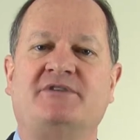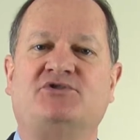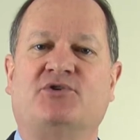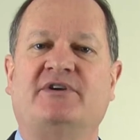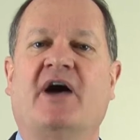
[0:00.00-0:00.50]

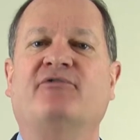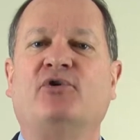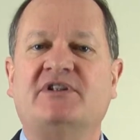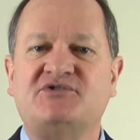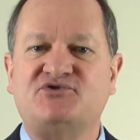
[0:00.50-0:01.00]
what your
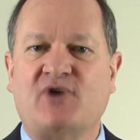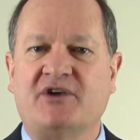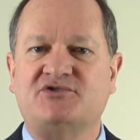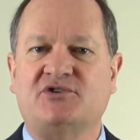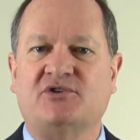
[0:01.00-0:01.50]
governance
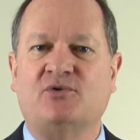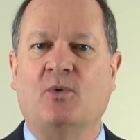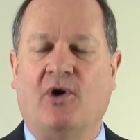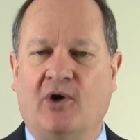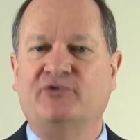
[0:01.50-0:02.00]
structure
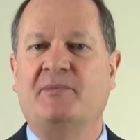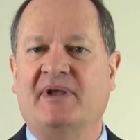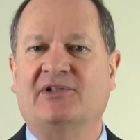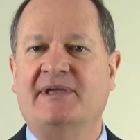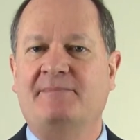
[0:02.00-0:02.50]
will
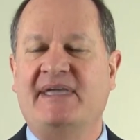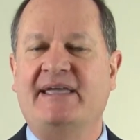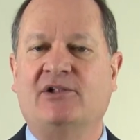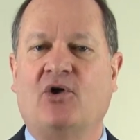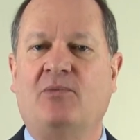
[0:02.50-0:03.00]
ultimately
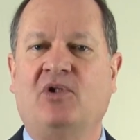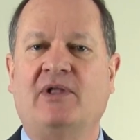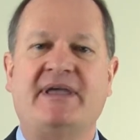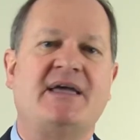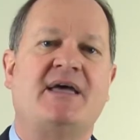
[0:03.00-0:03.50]
be
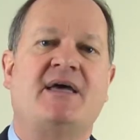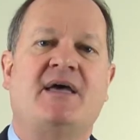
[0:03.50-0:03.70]
globally.